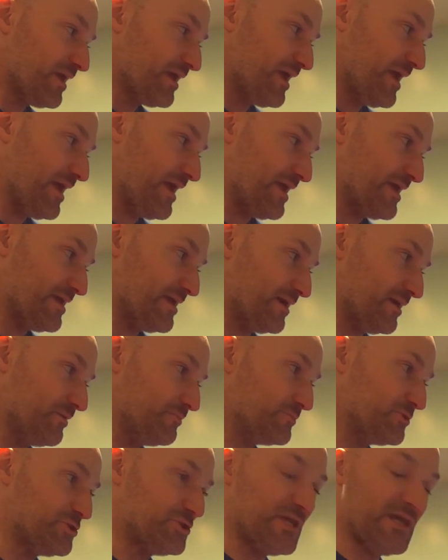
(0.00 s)
a
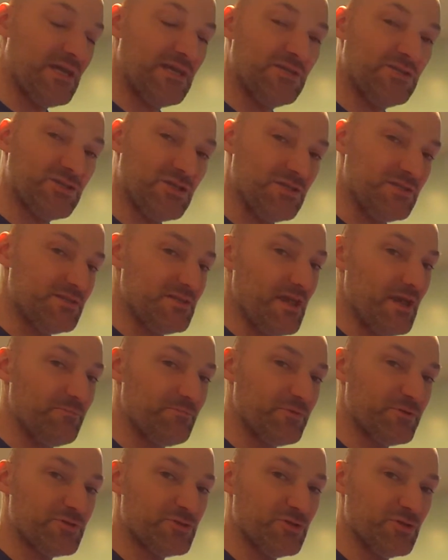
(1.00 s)
change in
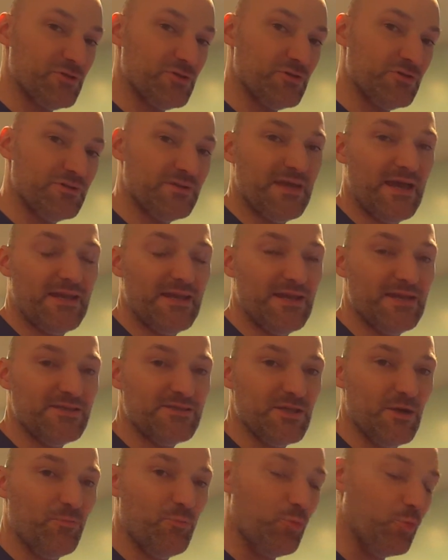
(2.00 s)
temperature that ends
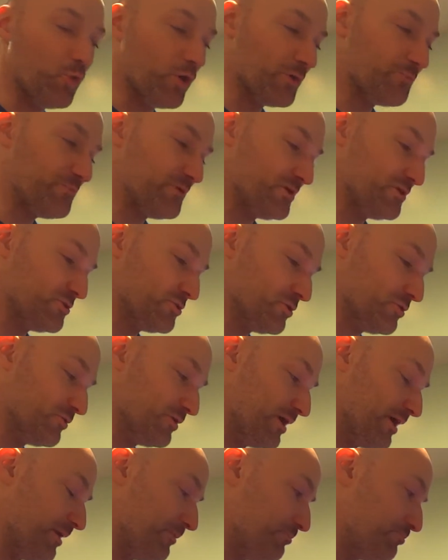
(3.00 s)
up warping your
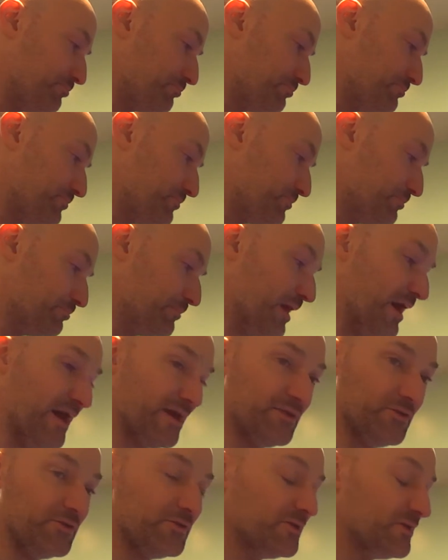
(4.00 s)

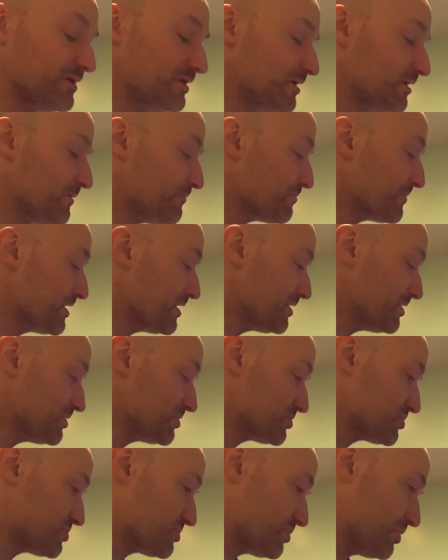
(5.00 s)
model.
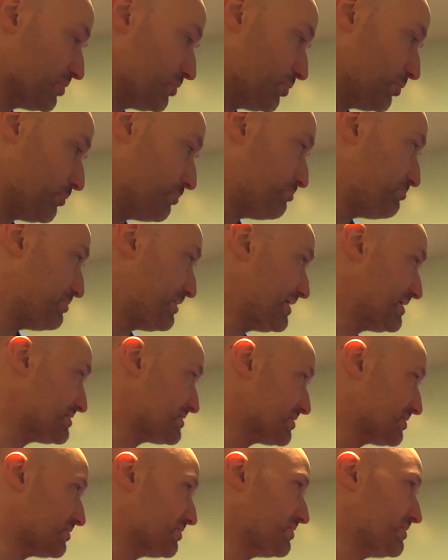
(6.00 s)
So
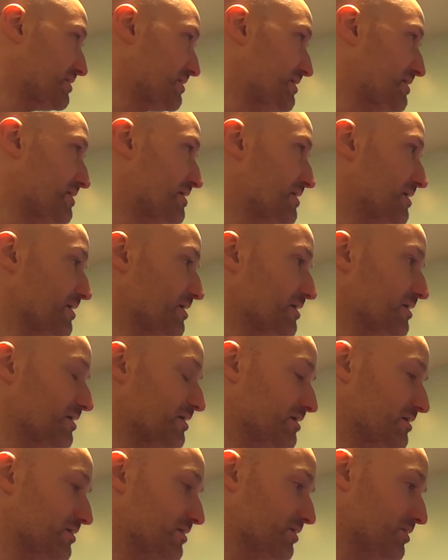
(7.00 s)
basically,
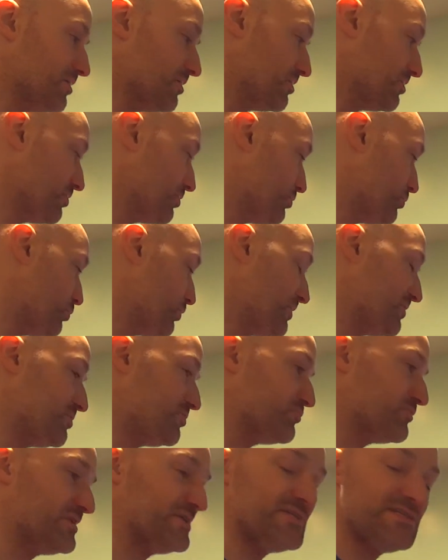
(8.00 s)
when
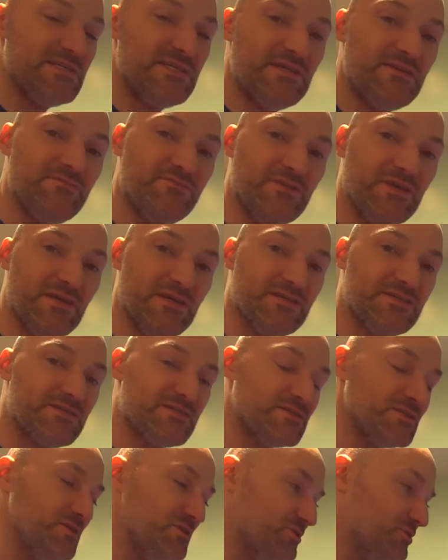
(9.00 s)
you receive
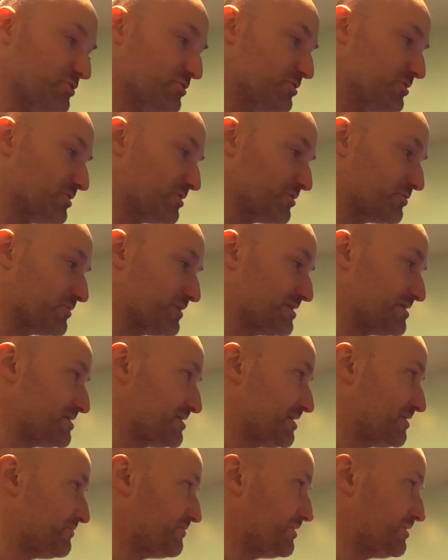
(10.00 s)
this, you're going to
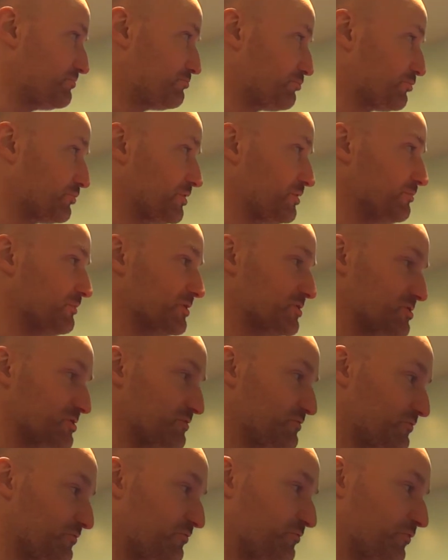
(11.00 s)
receive it pretty much
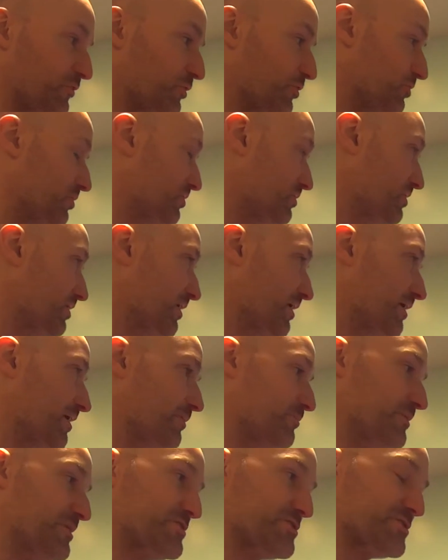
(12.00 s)
in full.
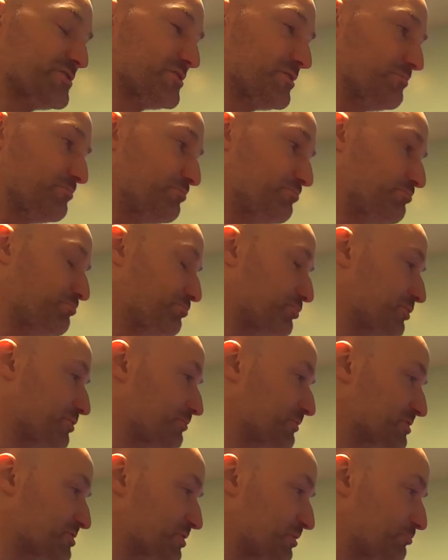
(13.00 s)
It's pretty
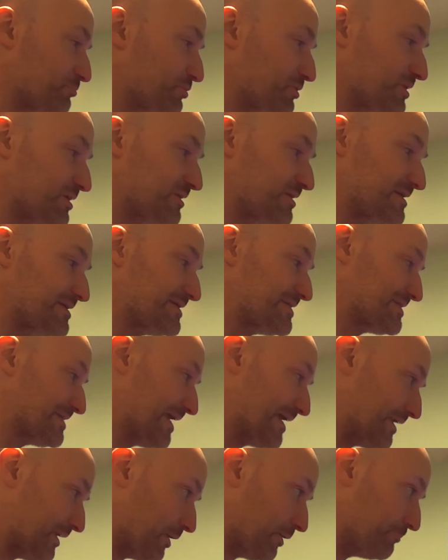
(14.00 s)
much completely
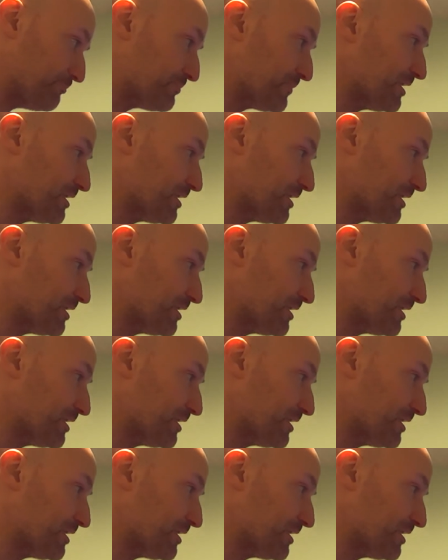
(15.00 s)
set up.